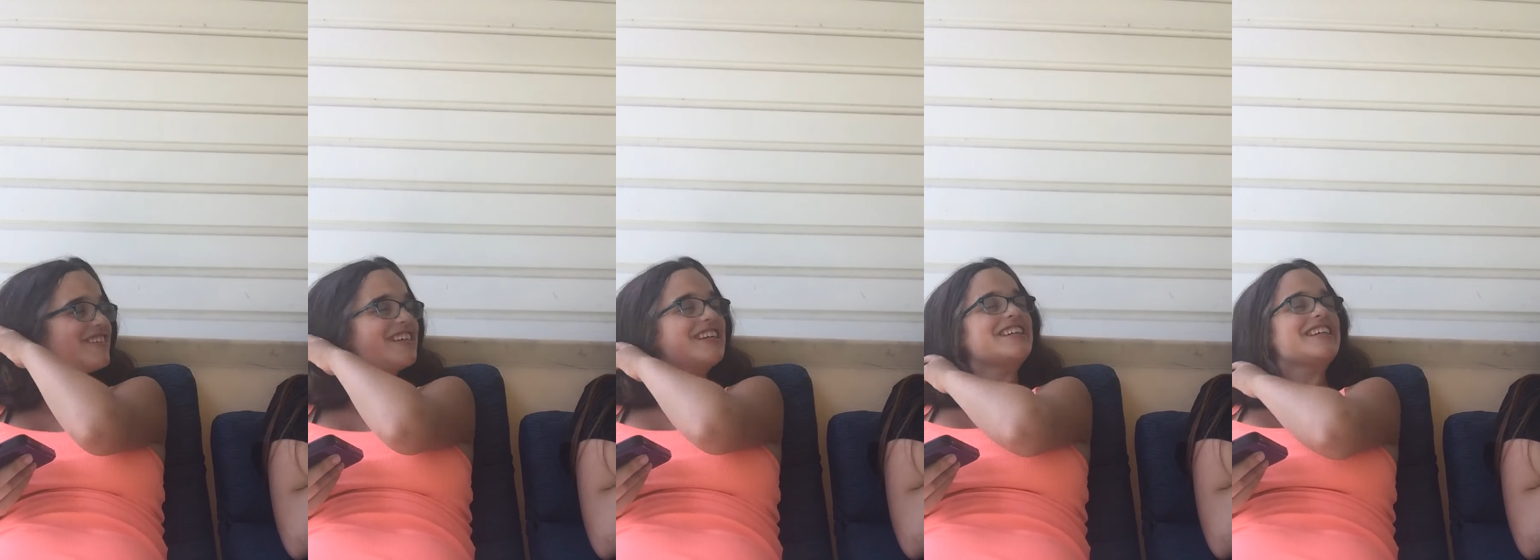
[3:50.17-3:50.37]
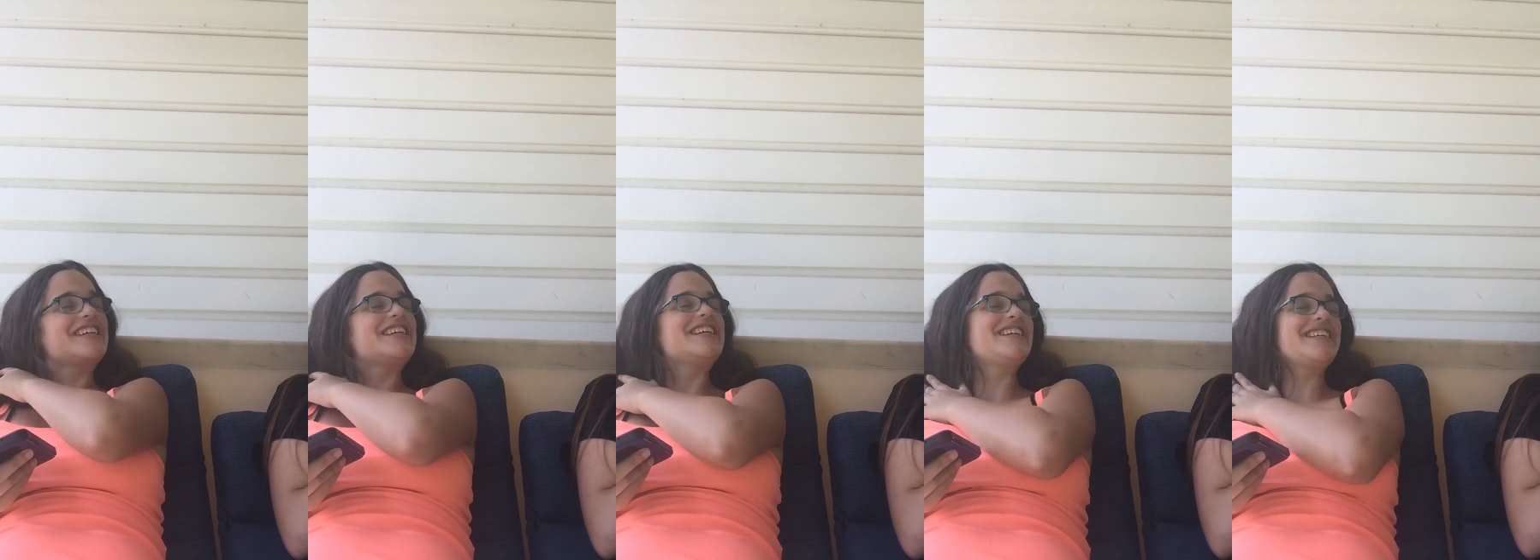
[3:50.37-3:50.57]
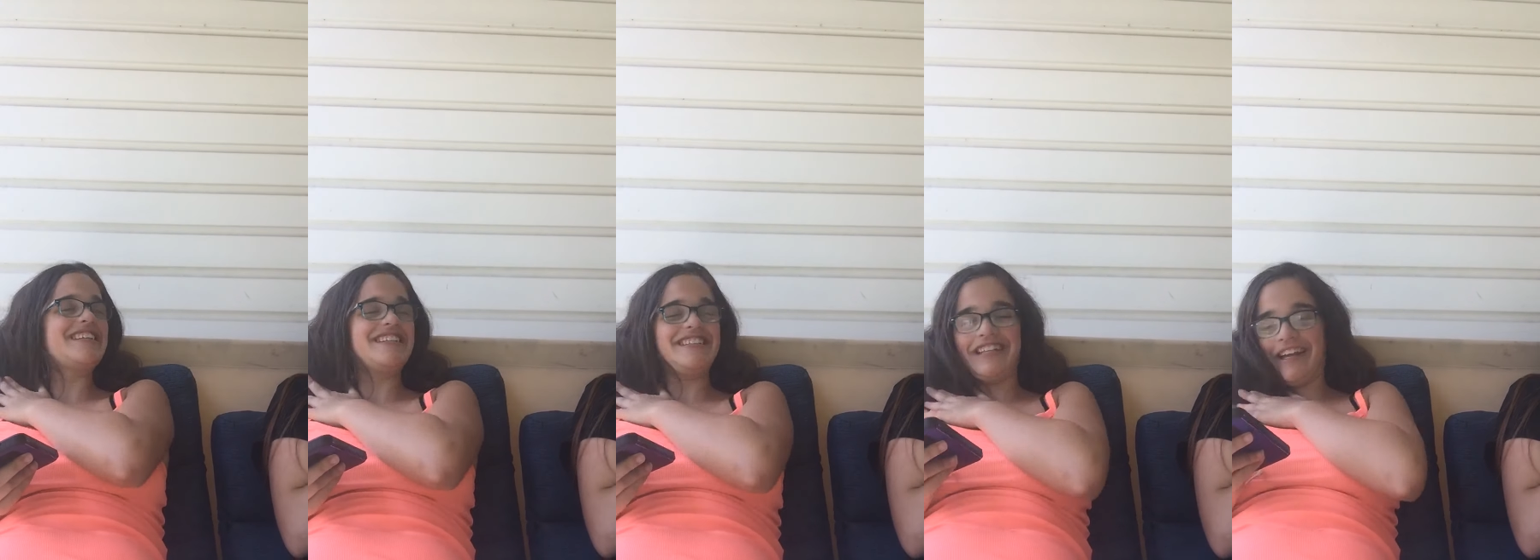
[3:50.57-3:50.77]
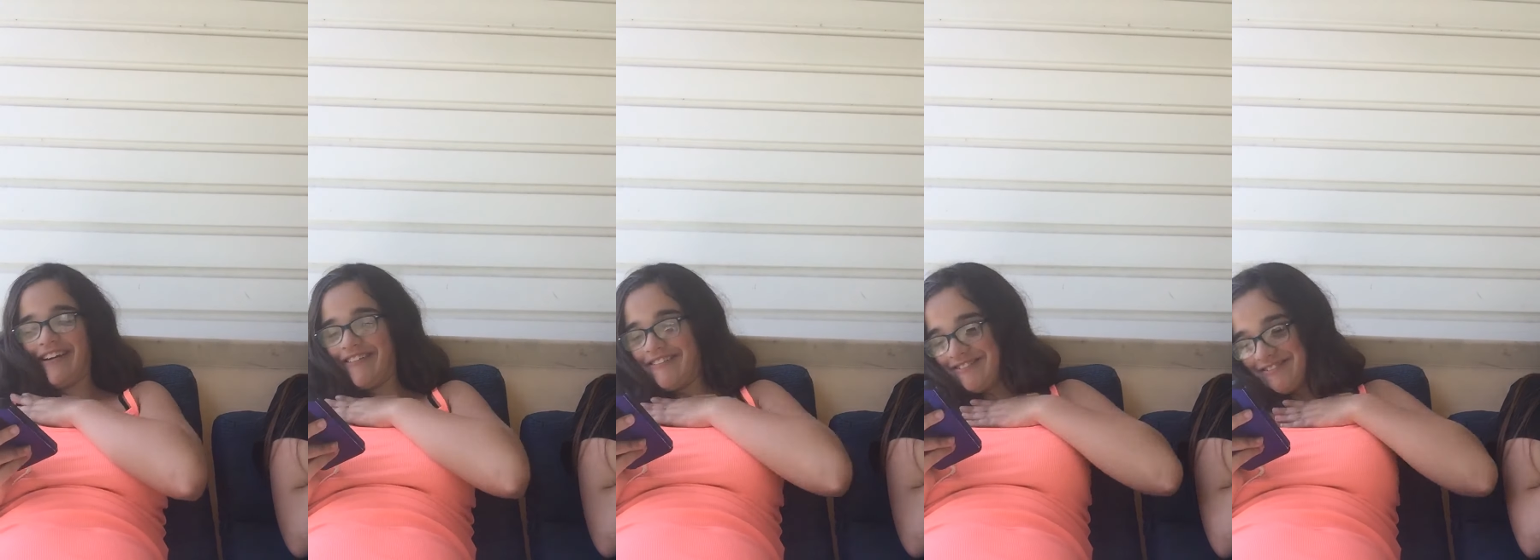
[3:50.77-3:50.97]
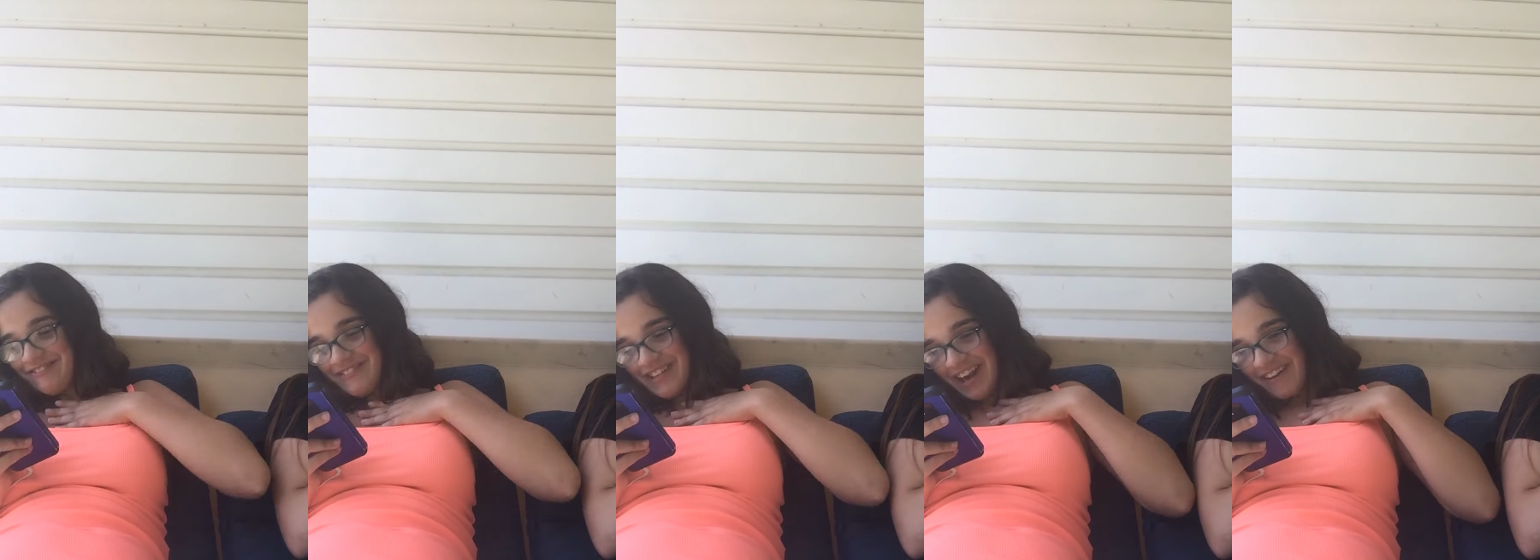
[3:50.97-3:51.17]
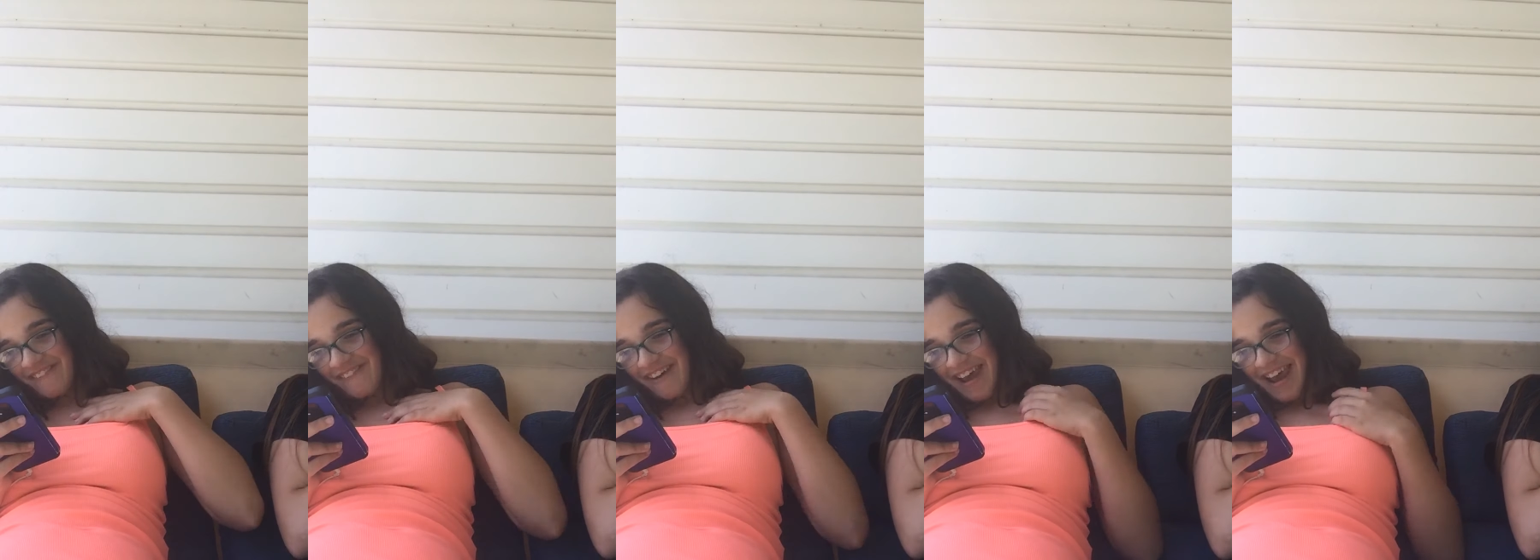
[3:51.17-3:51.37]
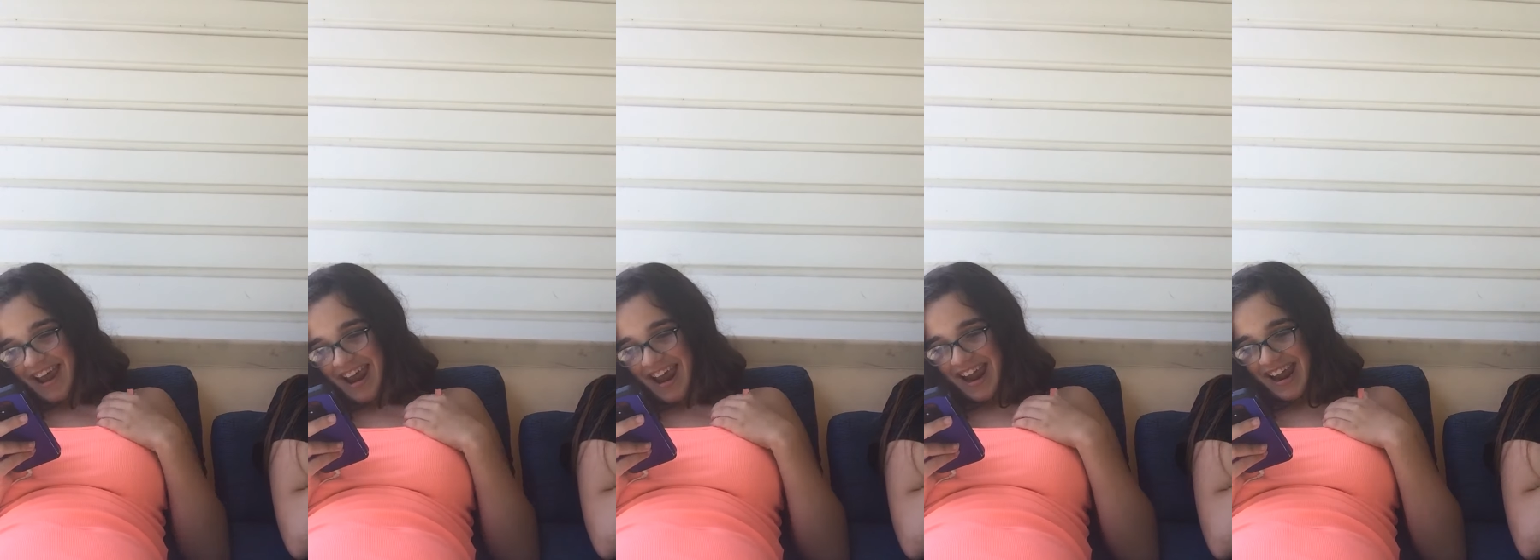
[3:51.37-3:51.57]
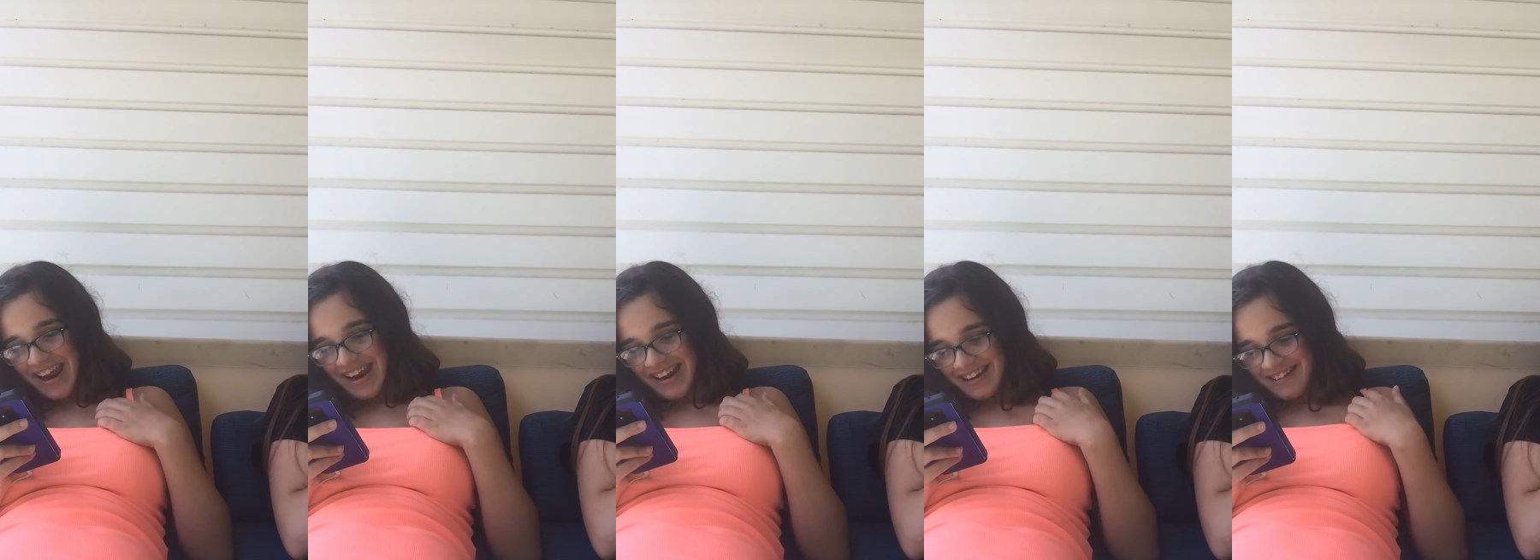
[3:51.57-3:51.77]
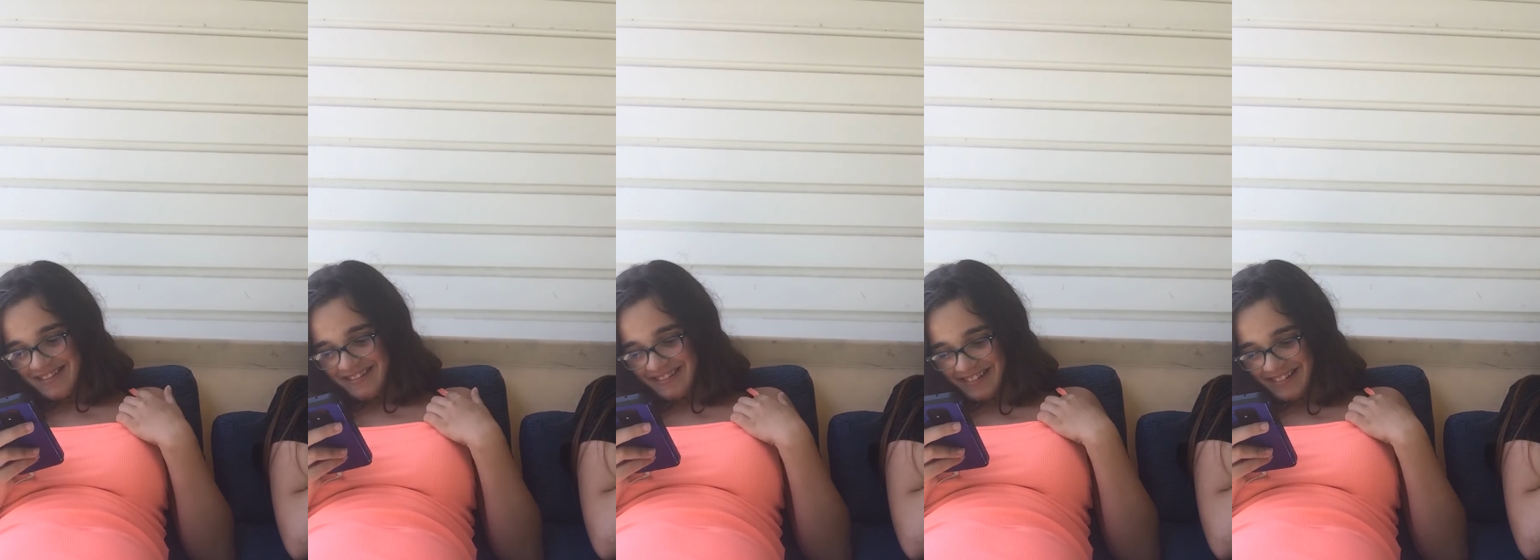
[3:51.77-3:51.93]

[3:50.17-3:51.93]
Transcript: please don't be mad